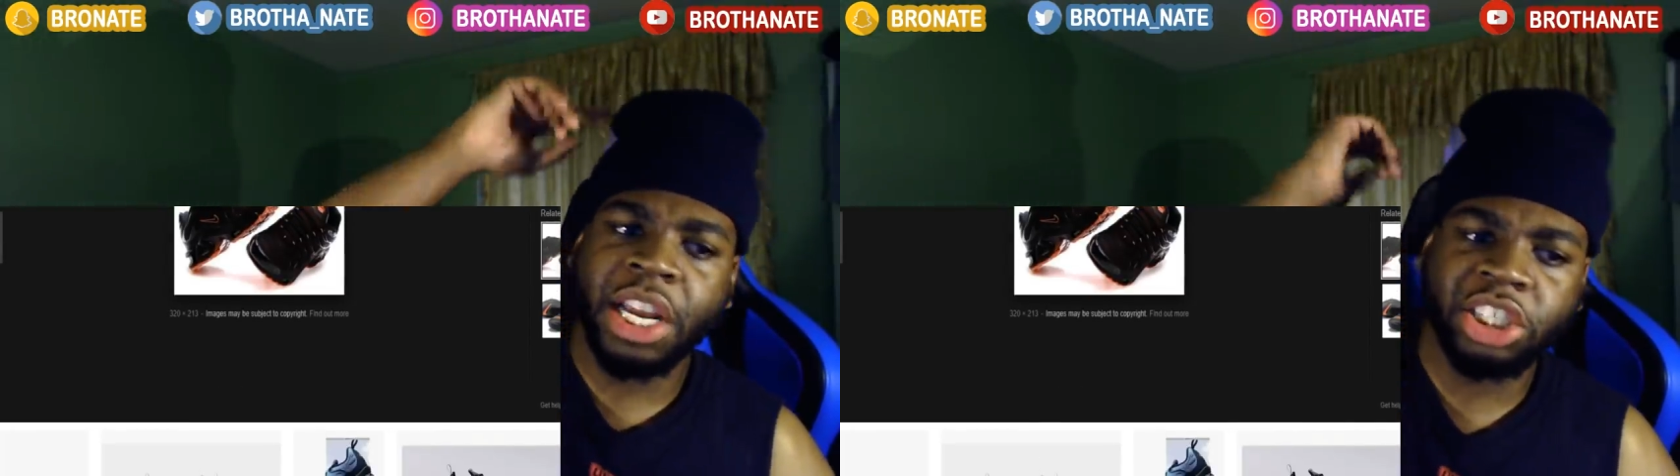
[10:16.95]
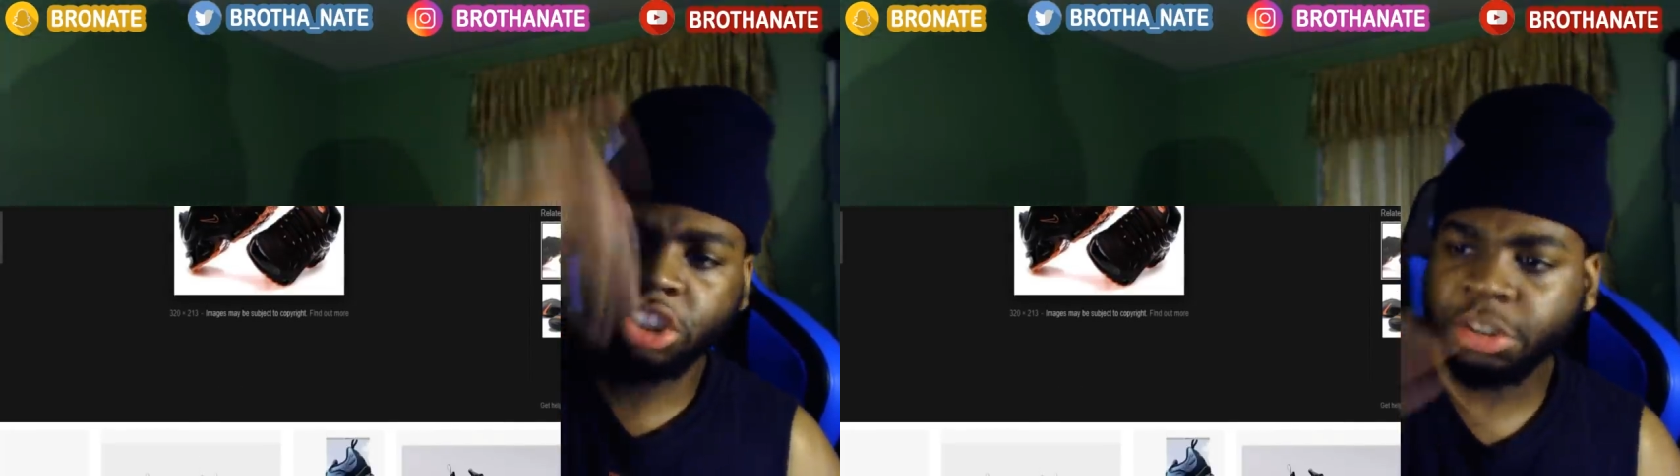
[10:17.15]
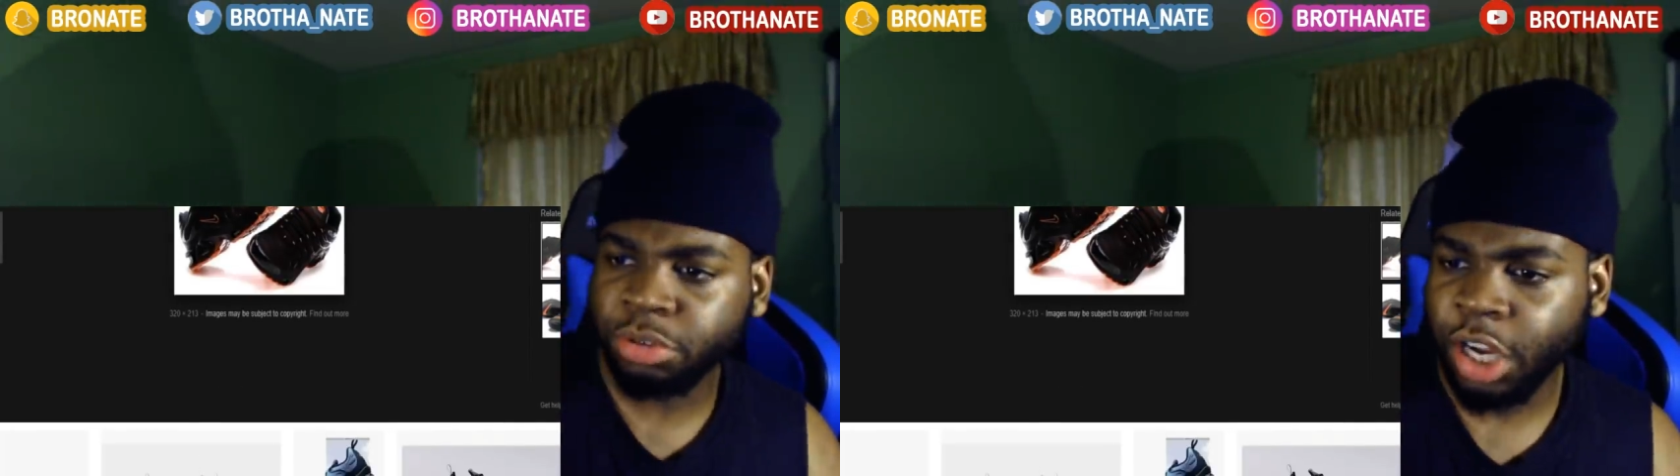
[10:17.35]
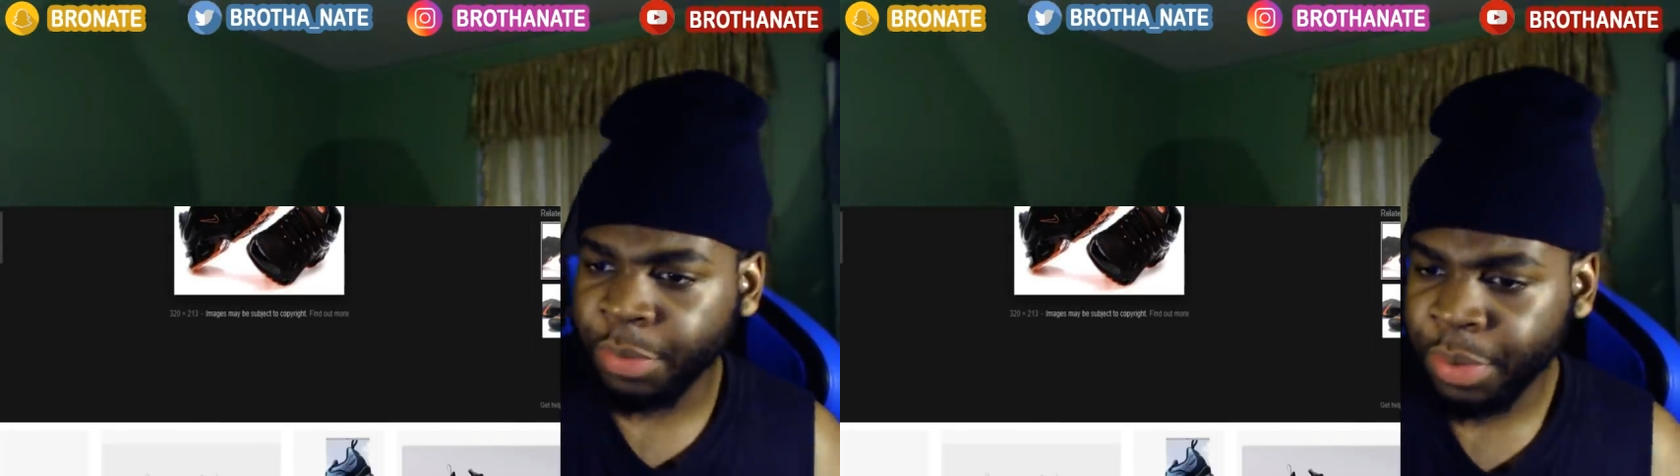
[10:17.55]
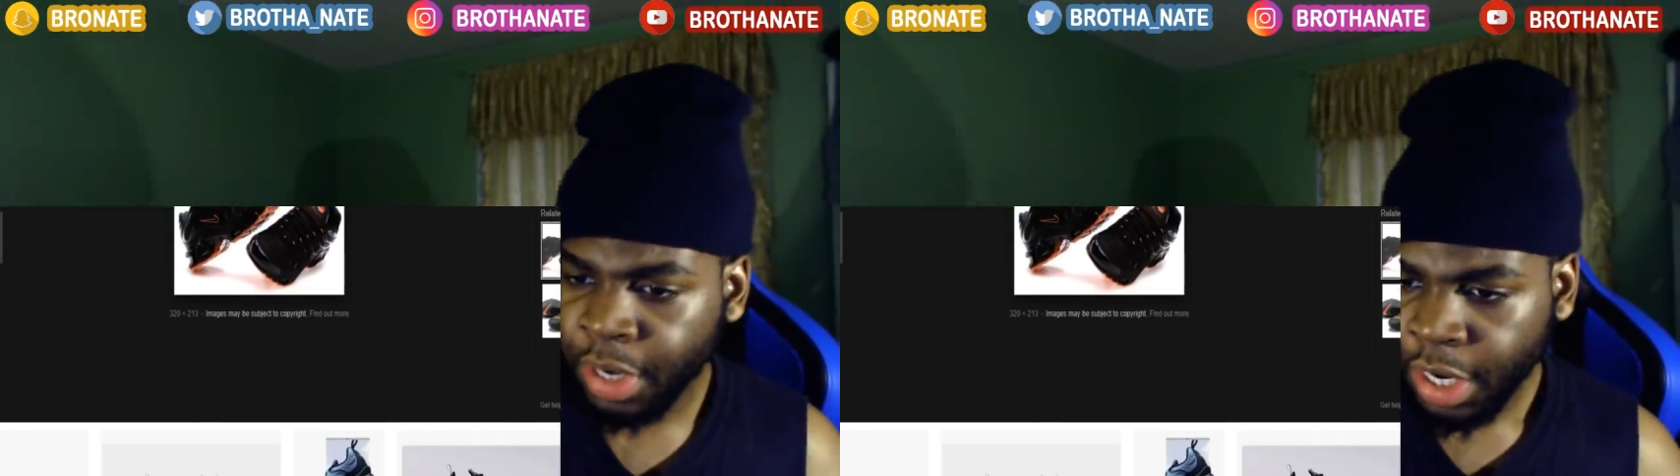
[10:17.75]
Like, share,
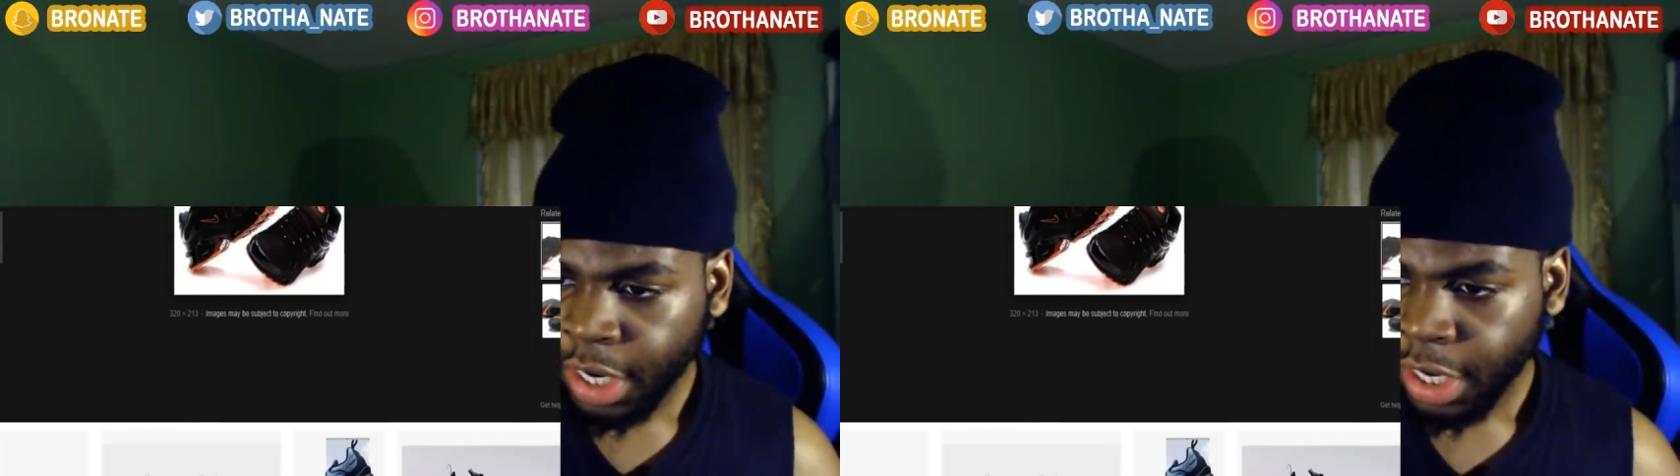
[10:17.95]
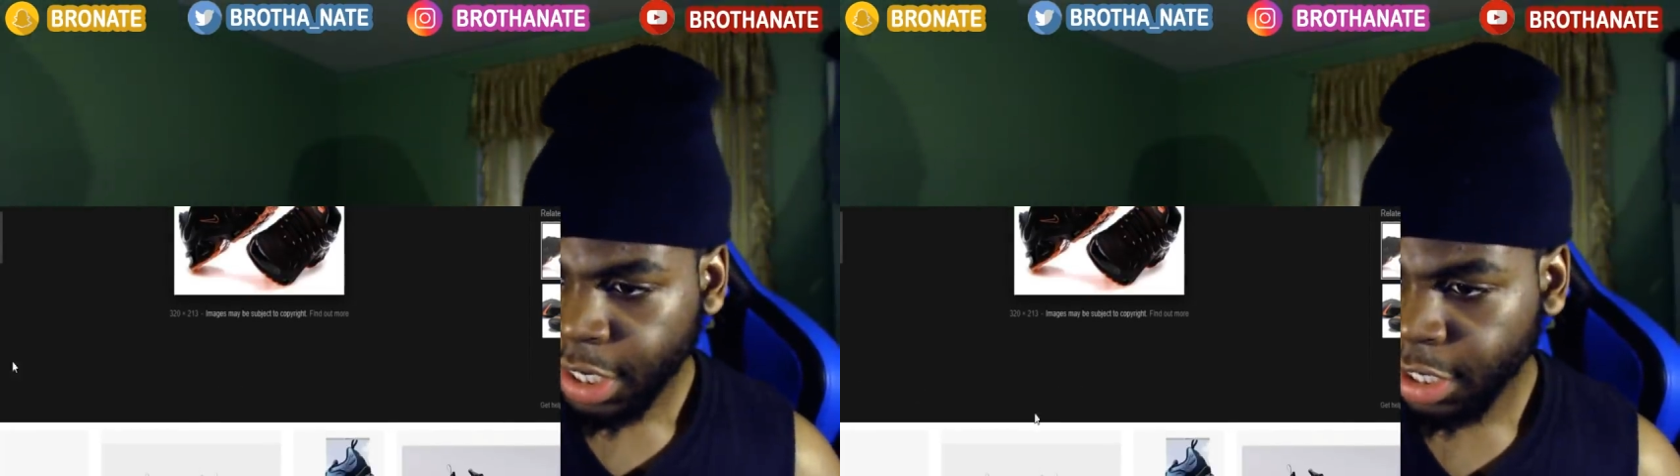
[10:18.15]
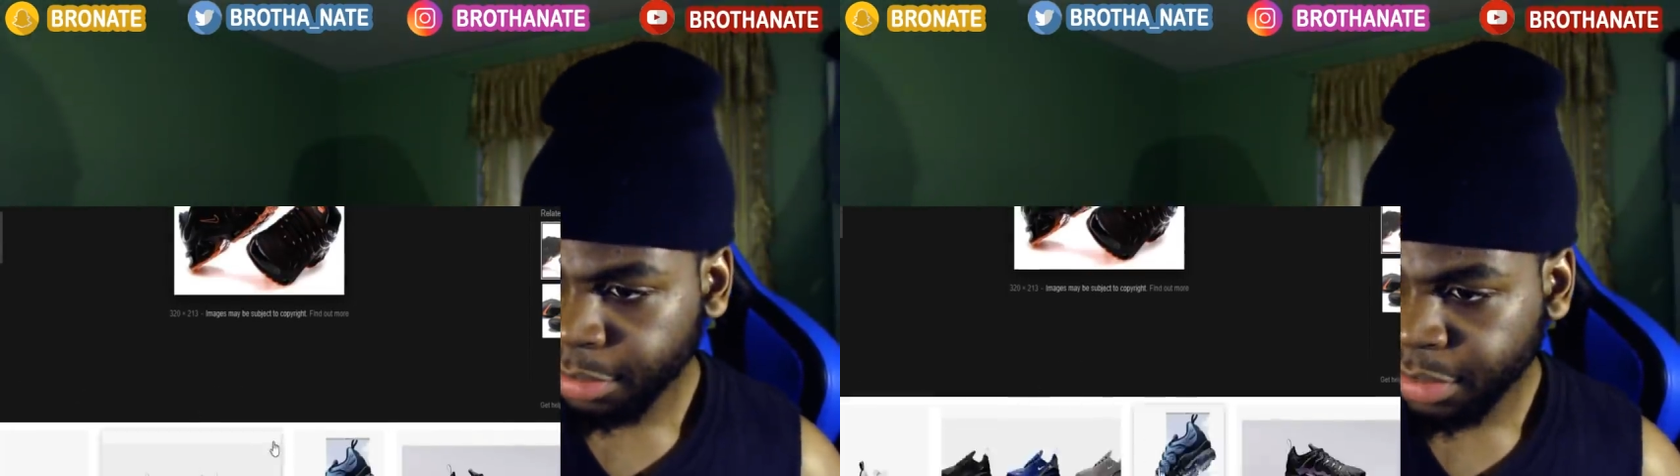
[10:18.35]
subscribe. You know what I'm